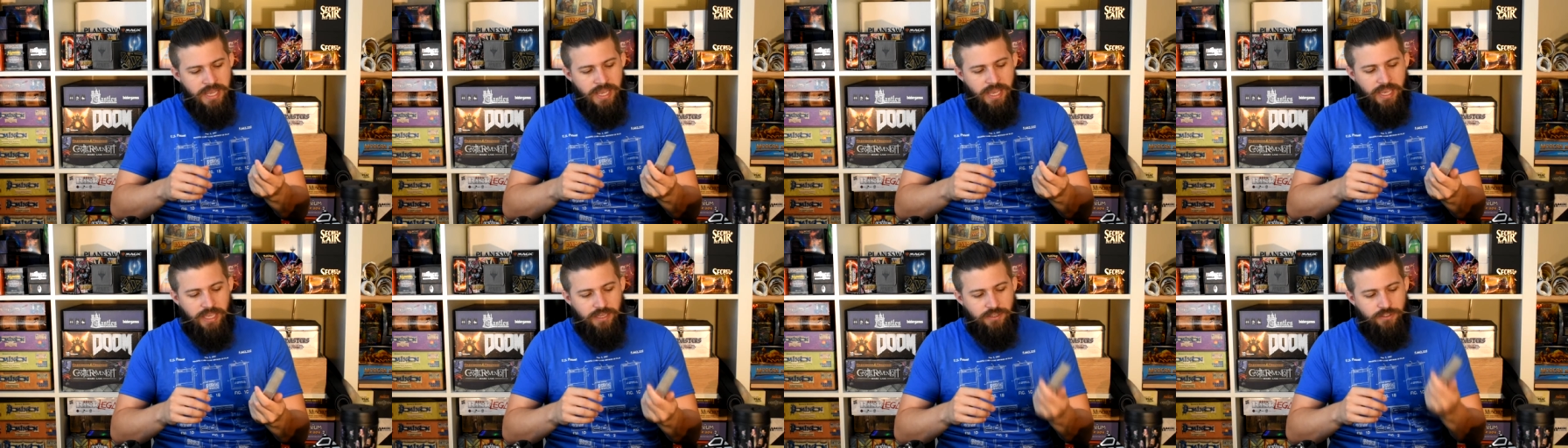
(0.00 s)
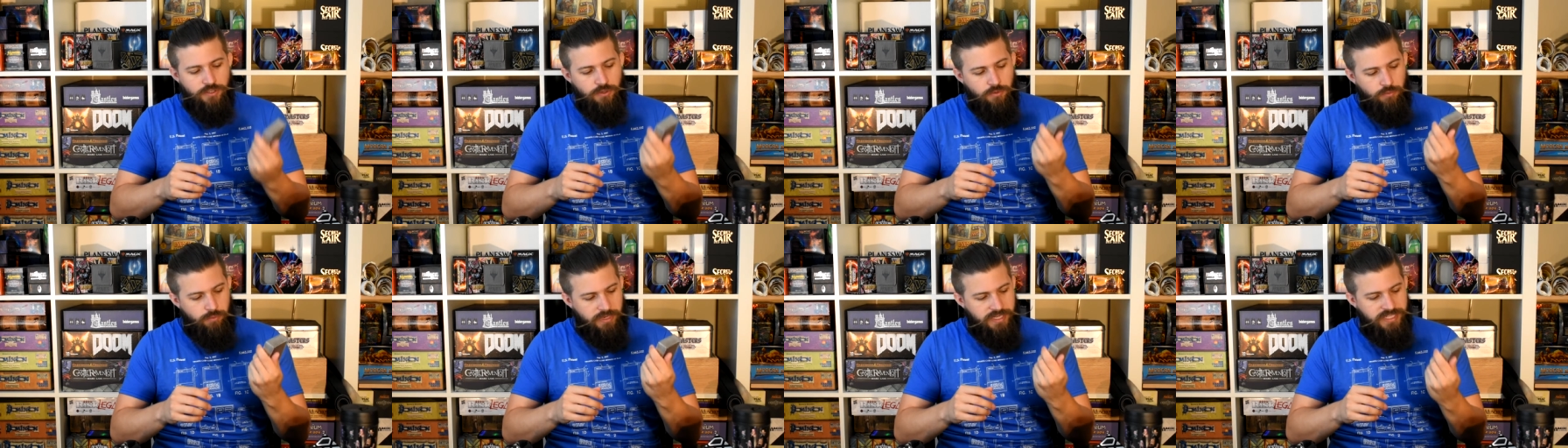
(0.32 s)
and
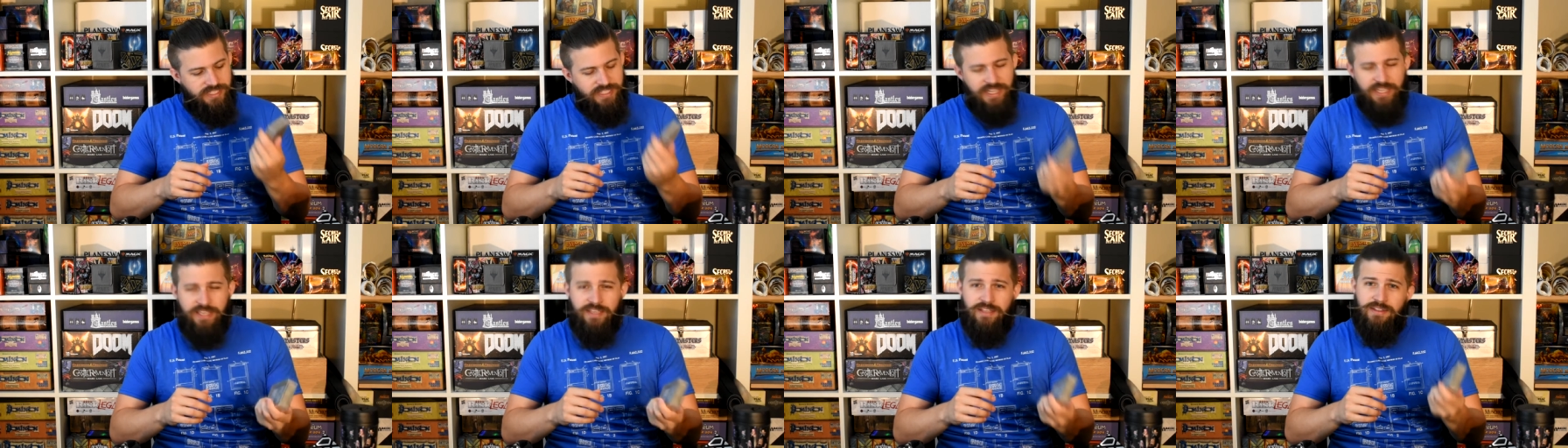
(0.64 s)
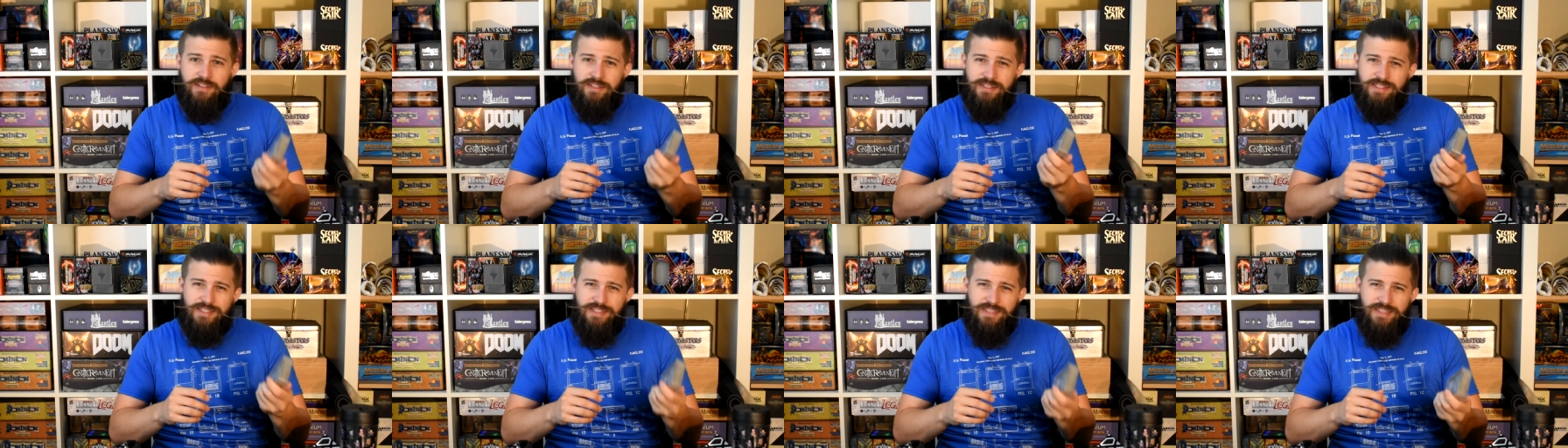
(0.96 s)
do
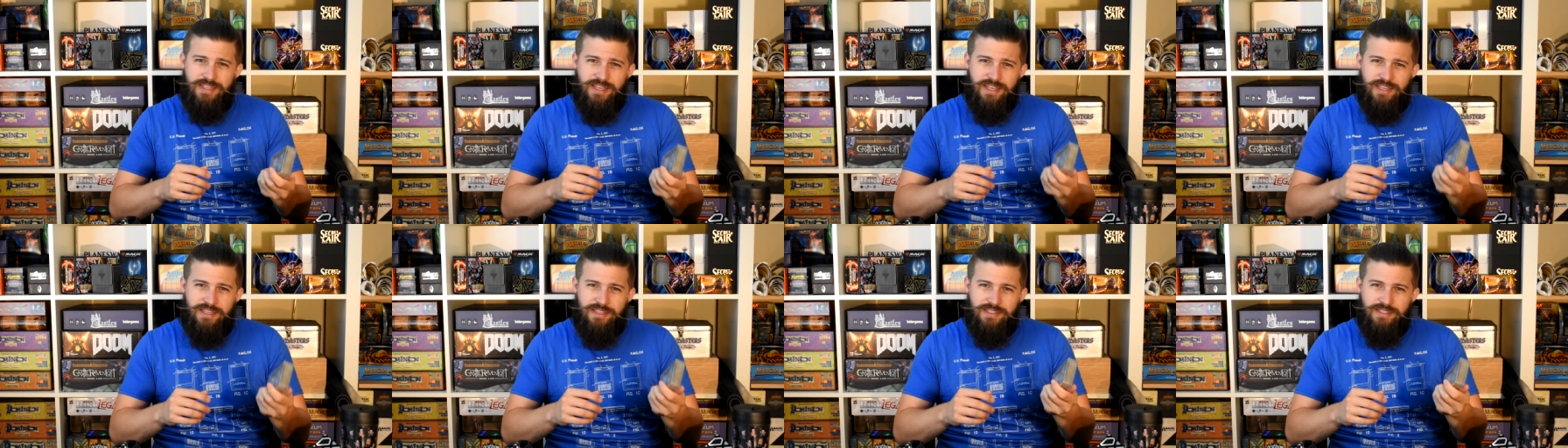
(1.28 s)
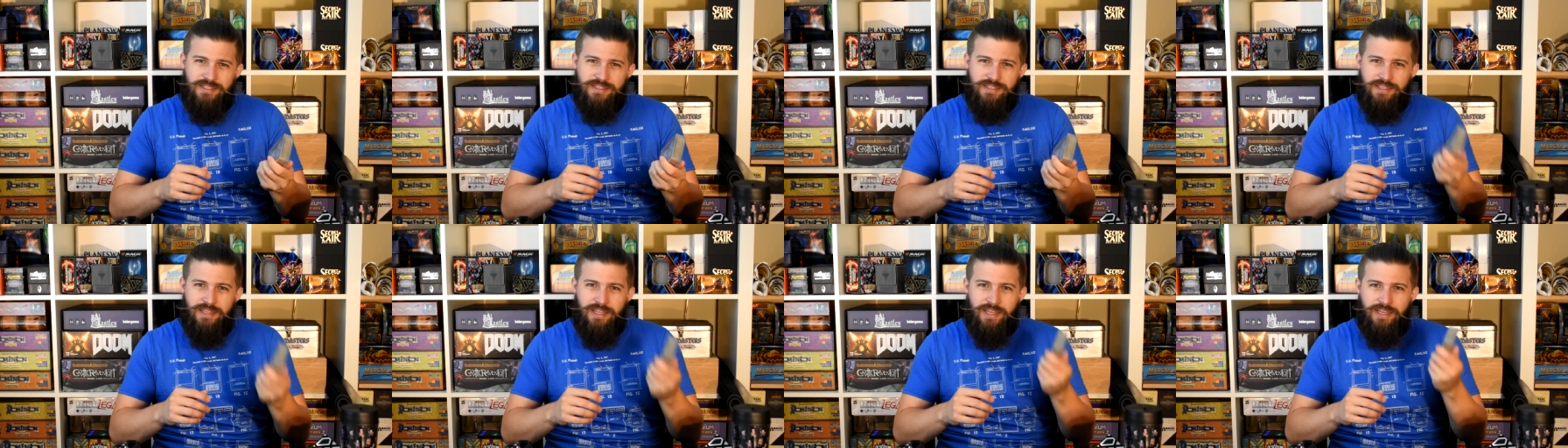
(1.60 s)
ridiculous
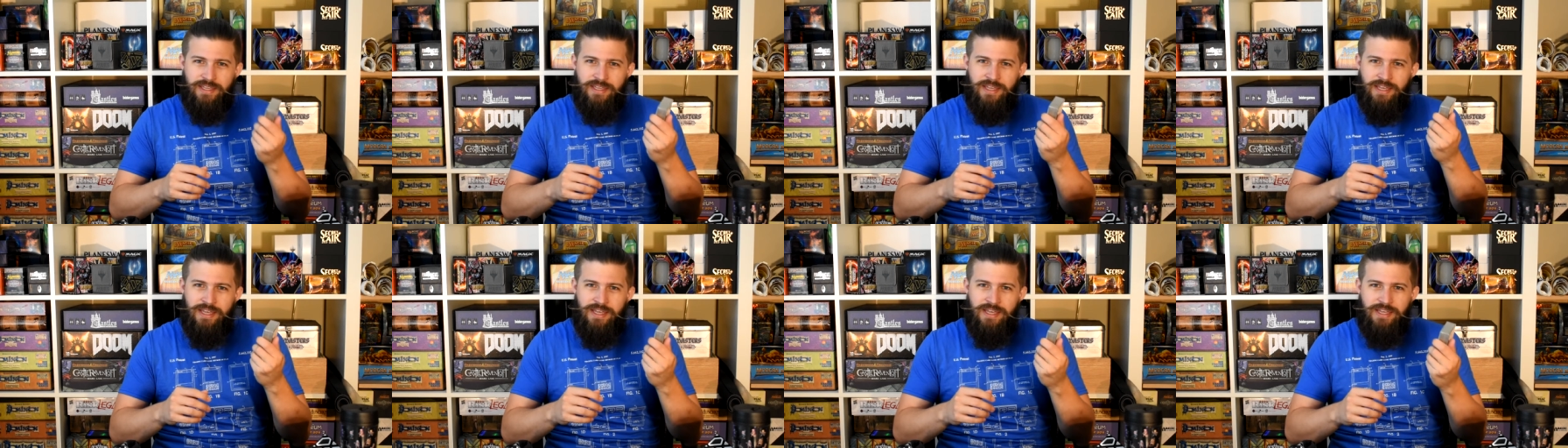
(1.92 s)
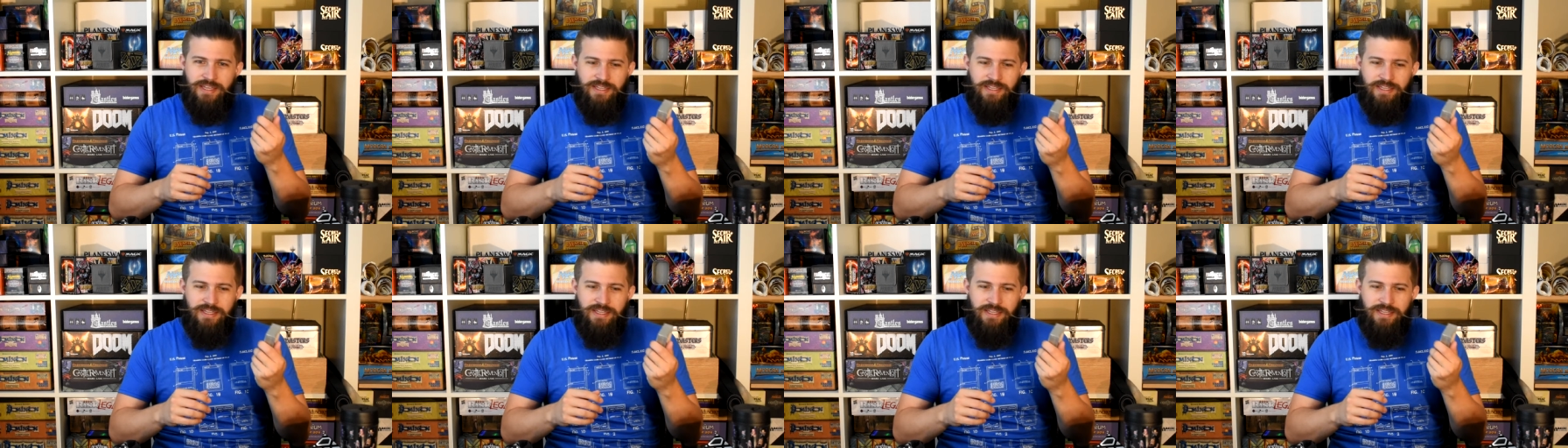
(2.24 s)
things like